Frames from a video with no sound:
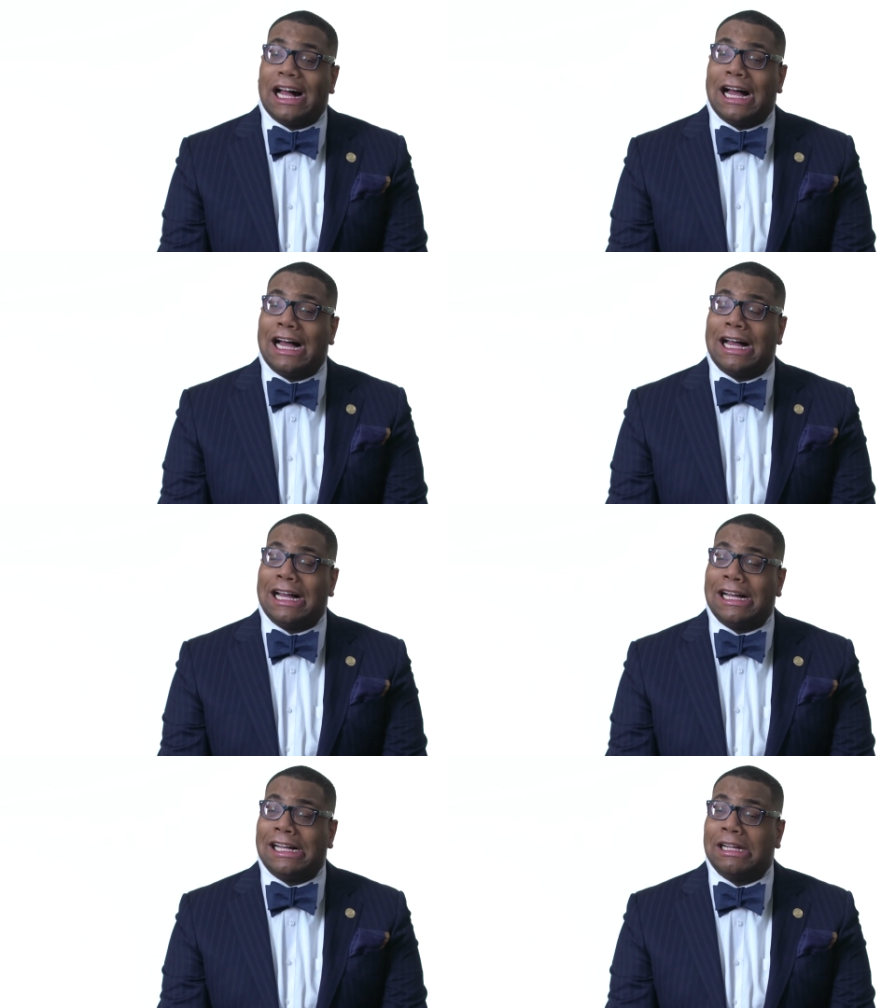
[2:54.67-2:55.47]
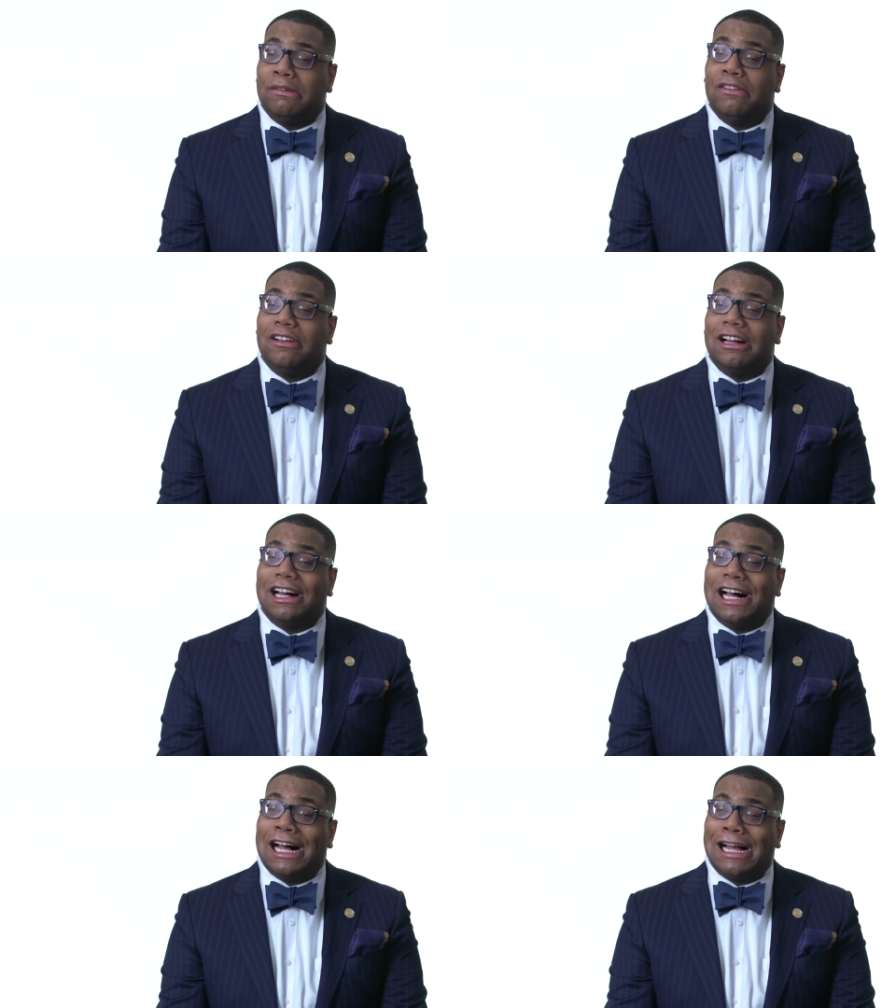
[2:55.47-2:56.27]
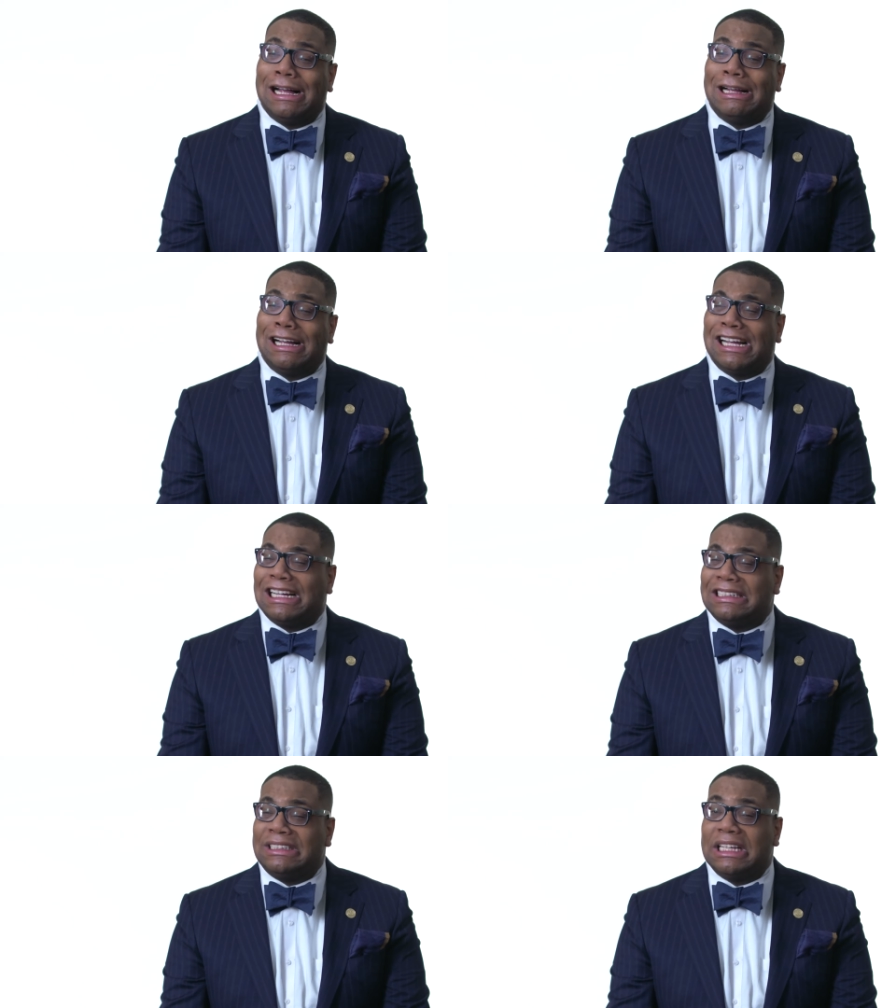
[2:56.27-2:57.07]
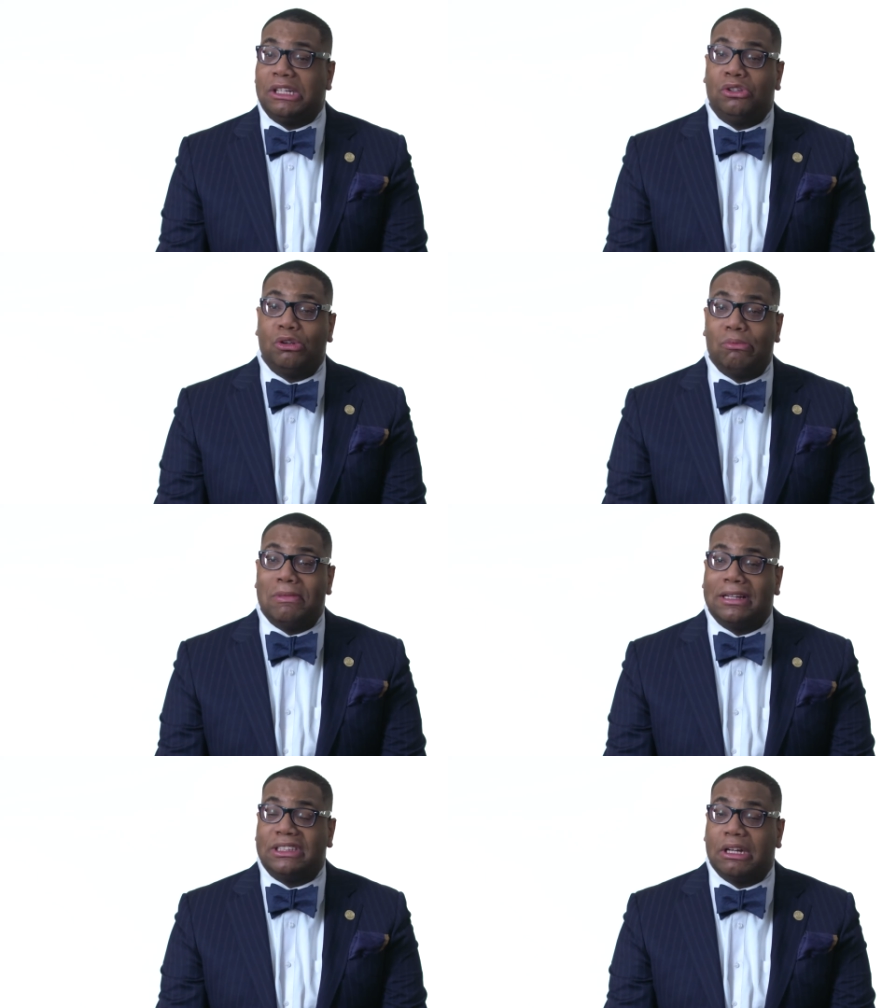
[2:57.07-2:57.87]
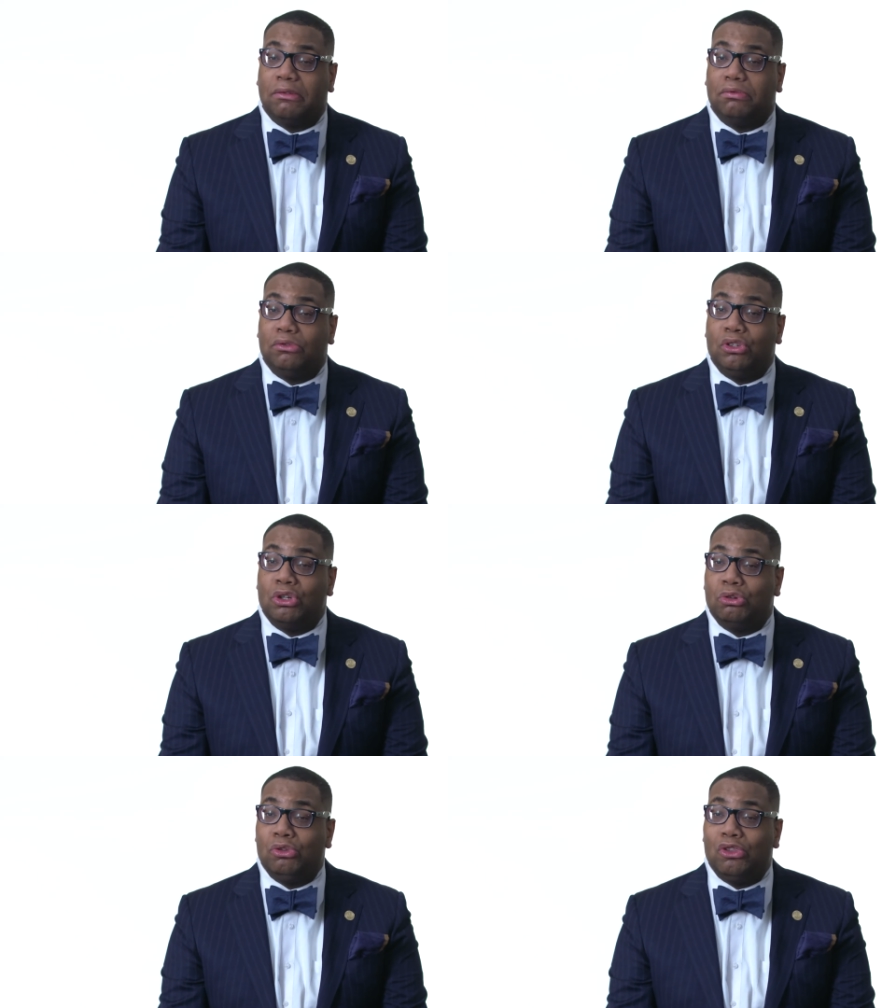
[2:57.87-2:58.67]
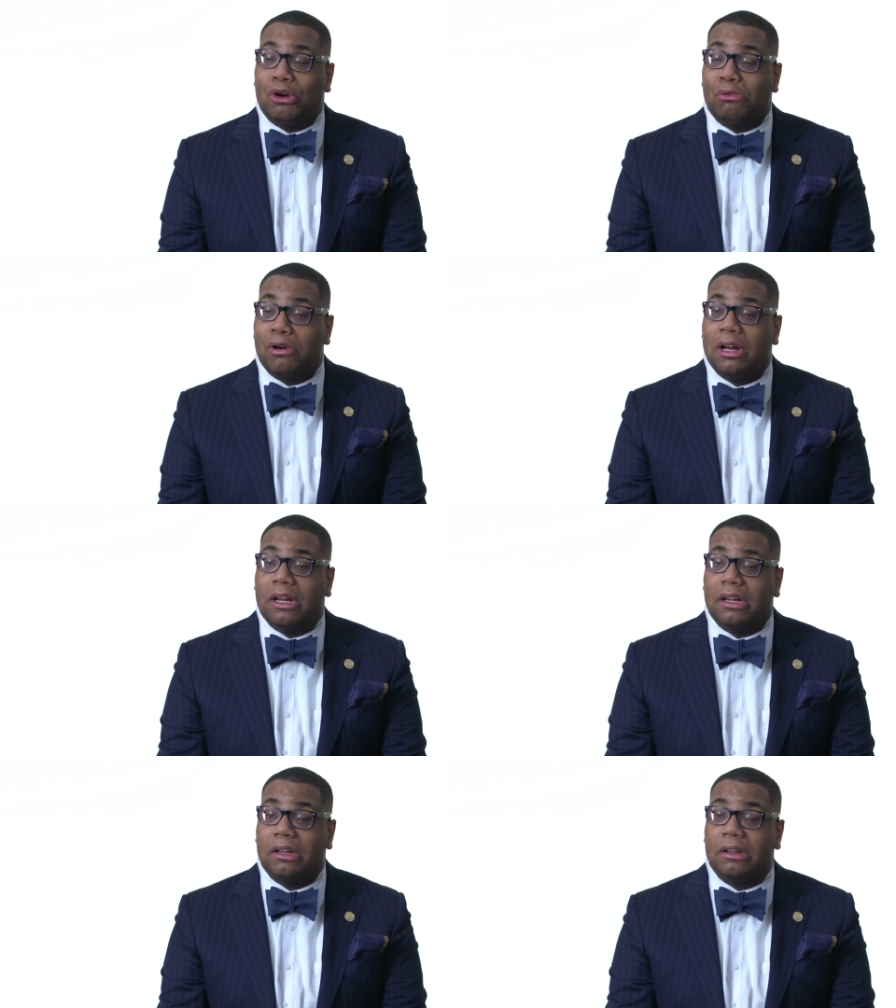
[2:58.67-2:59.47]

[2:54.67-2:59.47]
I, I I say to myself, you know what?